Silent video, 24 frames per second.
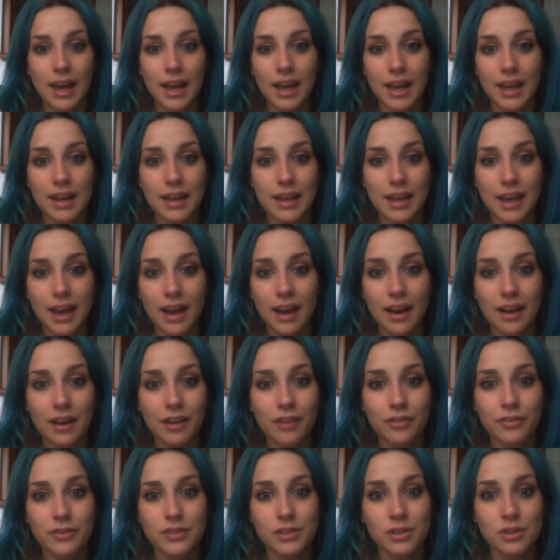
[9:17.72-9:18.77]
any kind
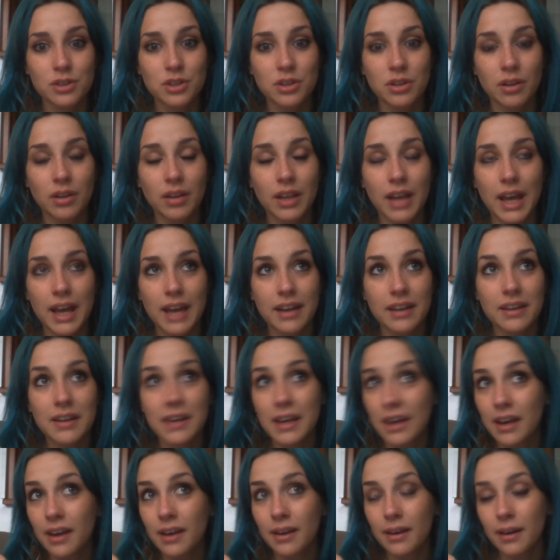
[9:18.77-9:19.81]
of social,
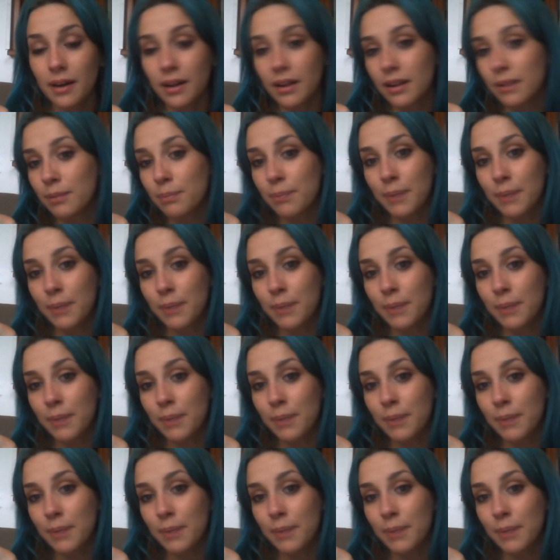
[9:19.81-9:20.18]
ethnical